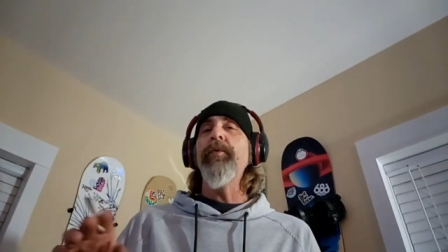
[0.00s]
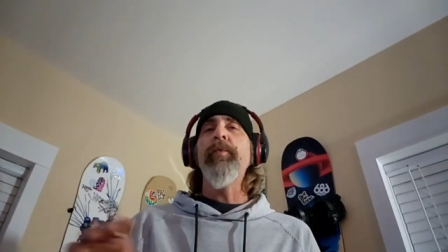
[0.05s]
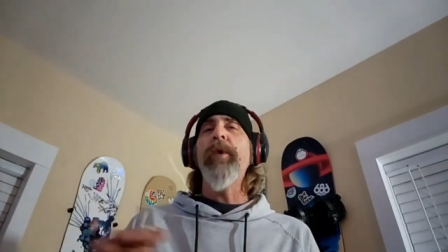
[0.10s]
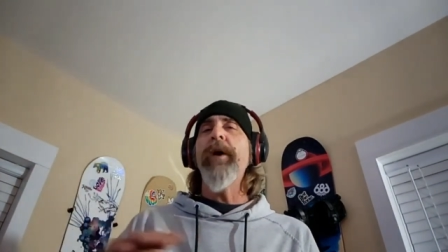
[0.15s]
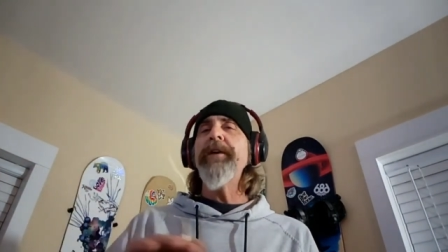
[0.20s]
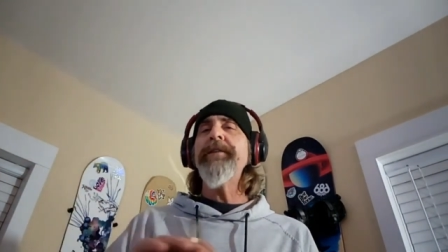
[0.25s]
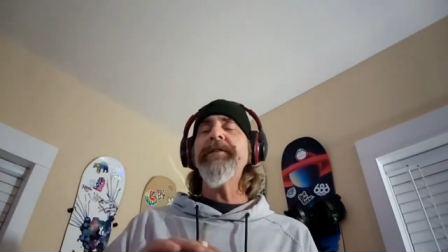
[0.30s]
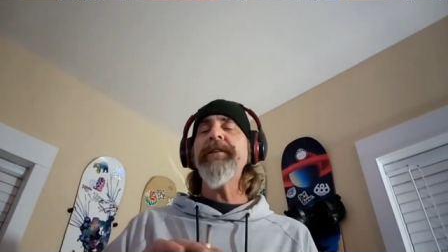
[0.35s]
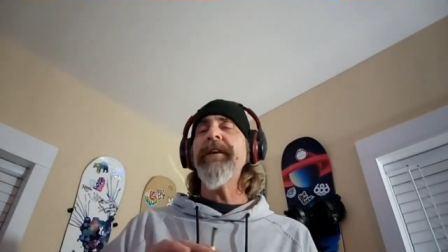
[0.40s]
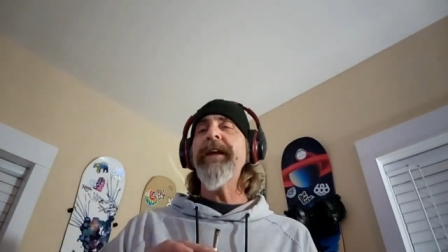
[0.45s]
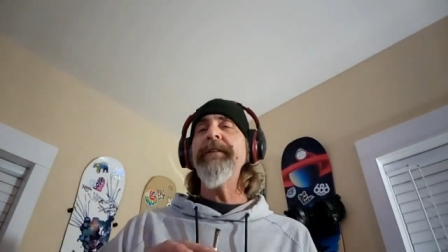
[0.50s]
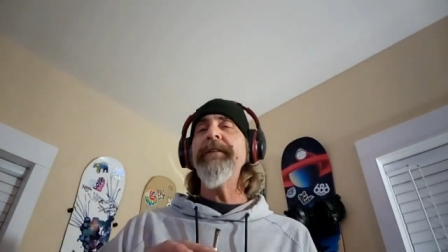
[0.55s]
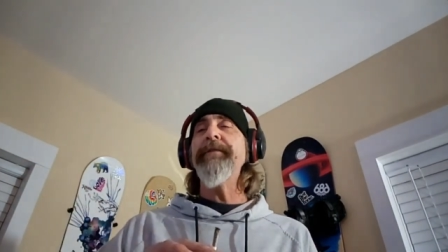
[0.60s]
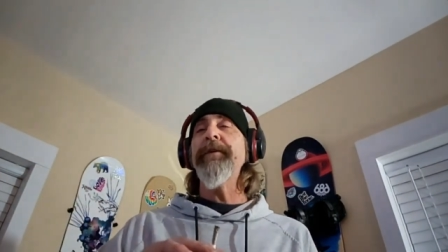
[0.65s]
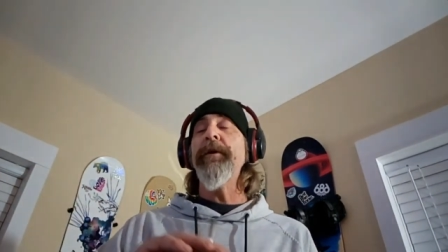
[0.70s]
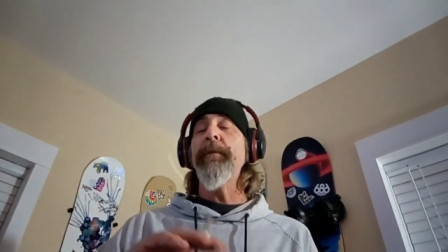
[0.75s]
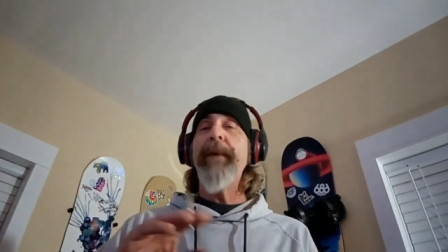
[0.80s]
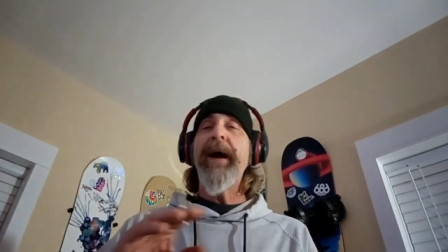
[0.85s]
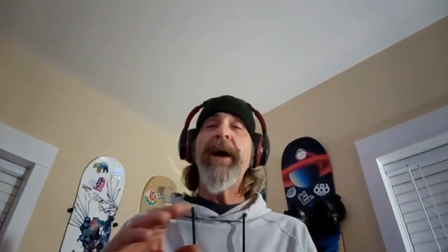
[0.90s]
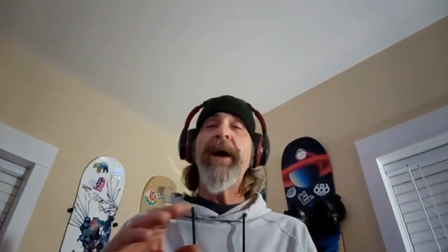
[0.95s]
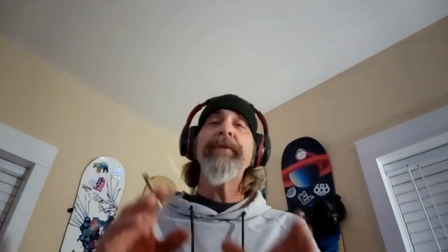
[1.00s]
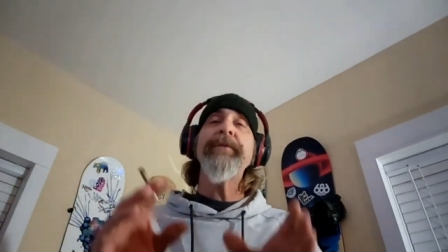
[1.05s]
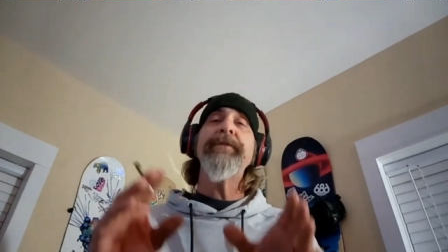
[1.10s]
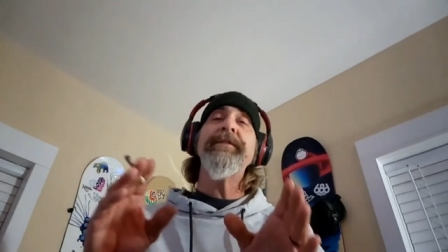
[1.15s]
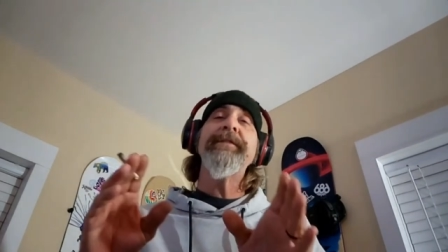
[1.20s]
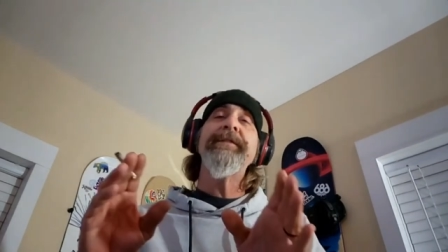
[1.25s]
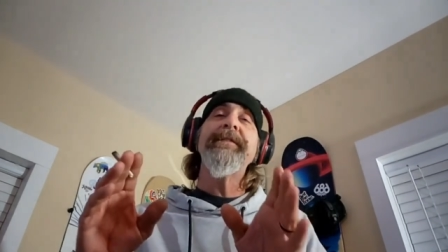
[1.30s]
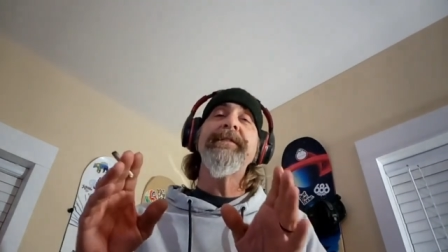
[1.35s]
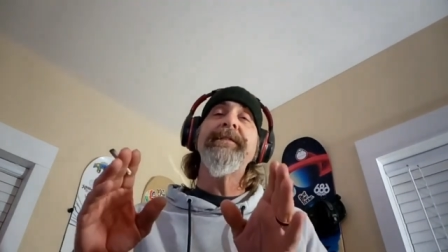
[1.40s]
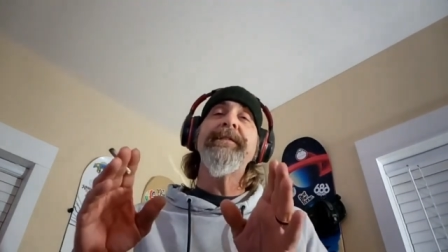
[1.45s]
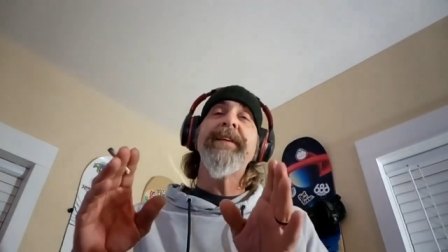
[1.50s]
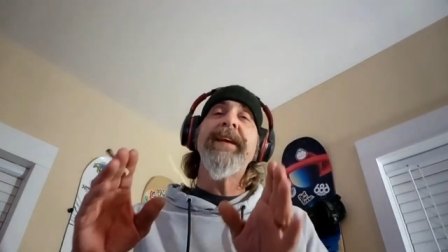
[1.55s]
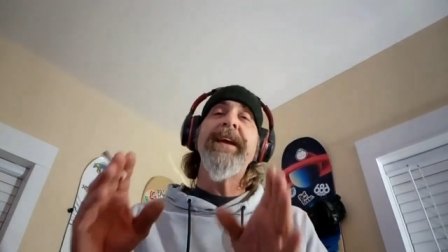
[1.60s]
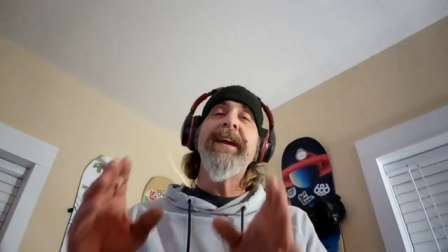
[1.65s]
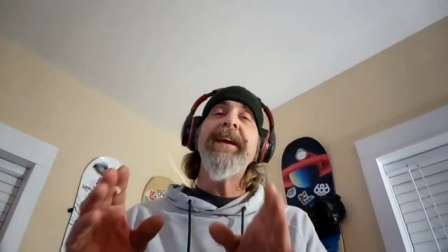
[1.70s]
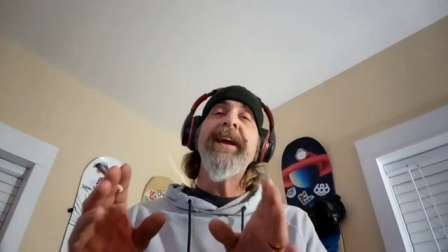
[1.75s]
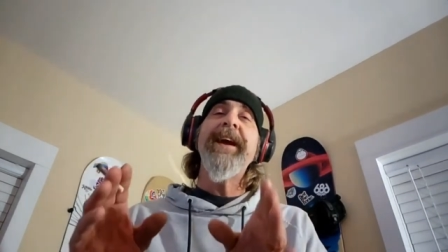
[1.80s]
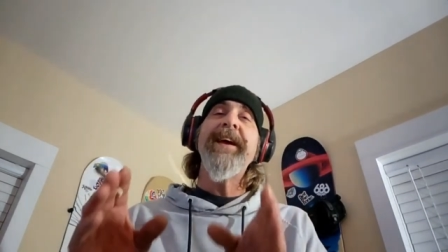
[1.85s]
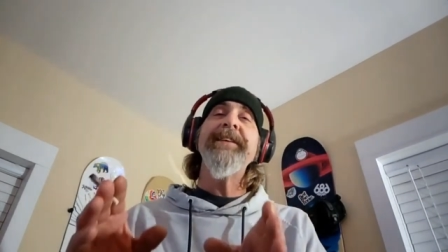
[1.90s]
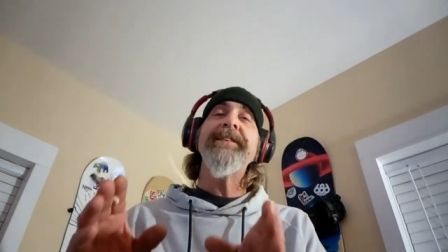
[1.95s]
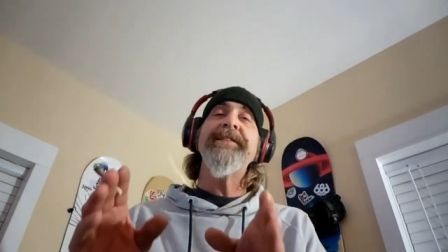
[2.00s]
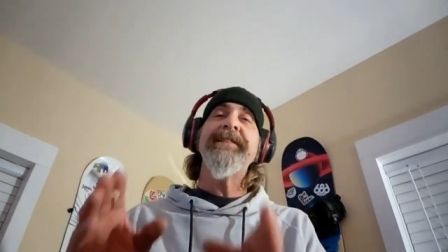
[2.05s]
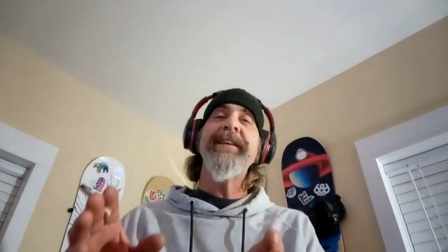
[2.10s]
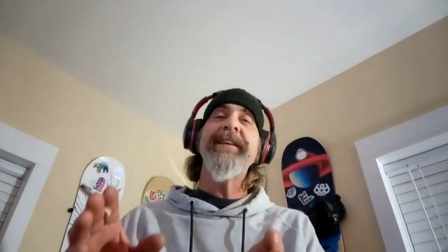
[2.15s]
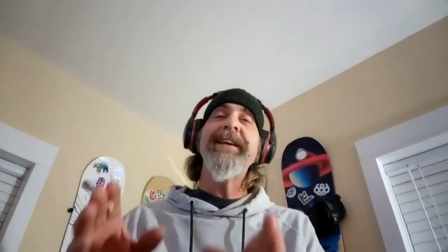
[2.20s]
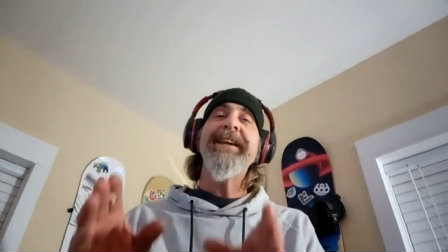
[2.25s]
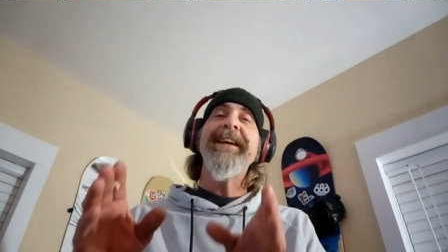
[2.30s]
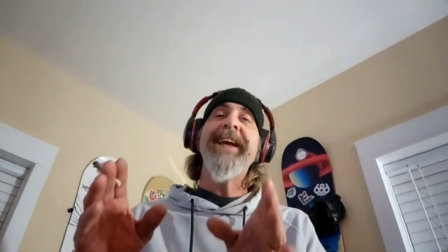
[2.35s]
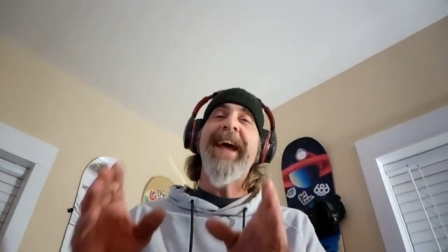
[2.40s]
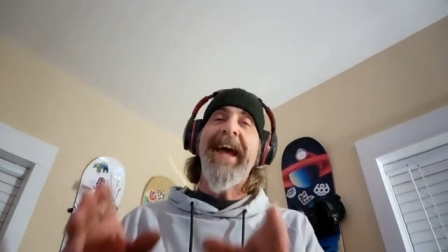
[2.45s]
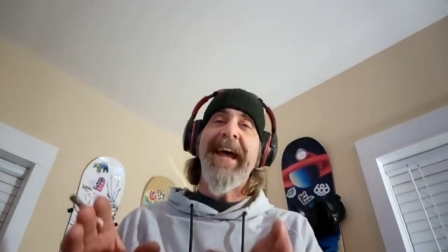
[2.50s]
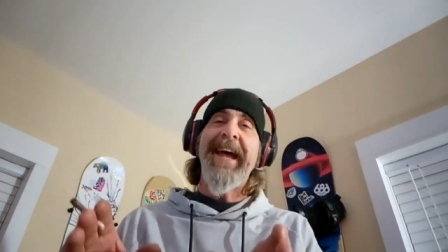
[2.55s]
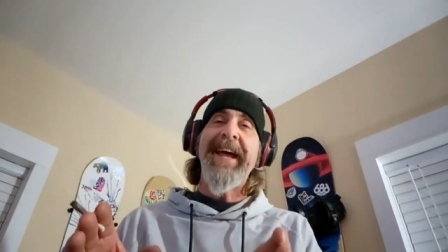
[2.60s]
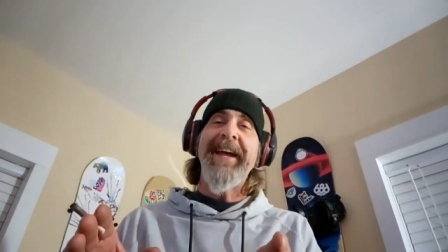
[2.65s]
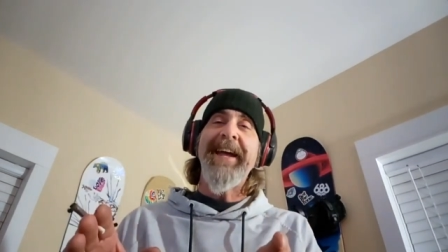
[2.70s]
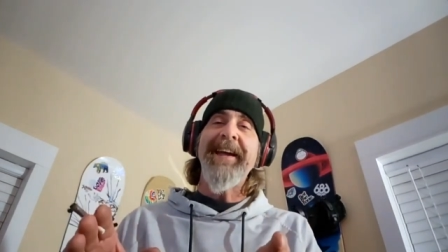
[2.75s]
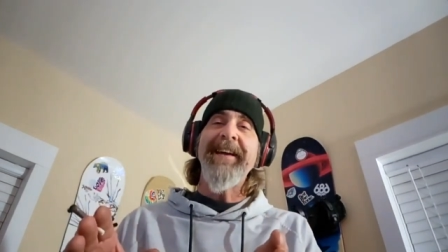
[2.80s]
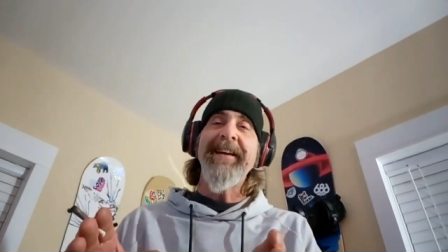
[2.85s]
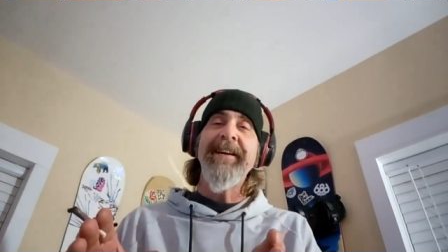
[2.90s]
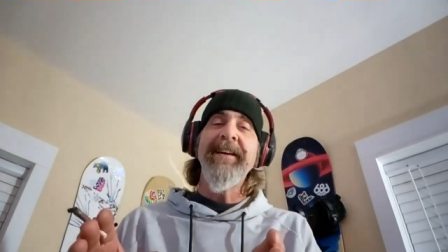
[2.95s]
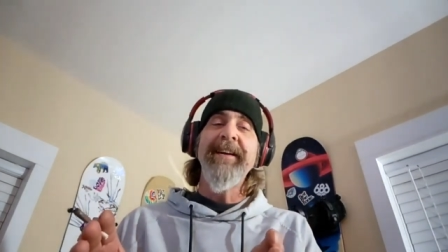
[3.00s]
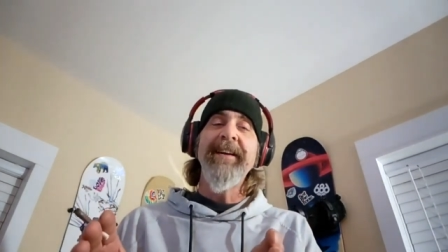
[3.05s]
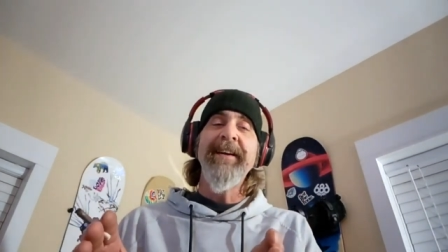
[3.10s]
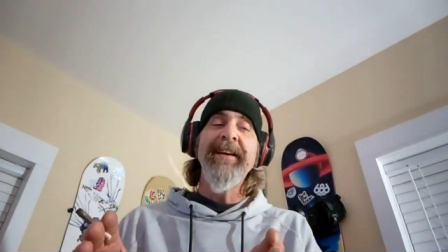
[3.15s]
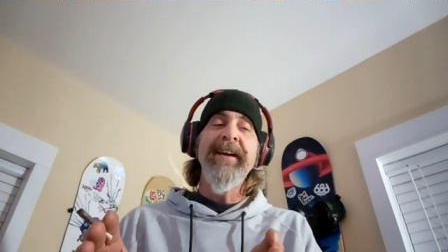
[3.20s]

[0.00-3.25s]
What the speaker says: wasn't even about THCA.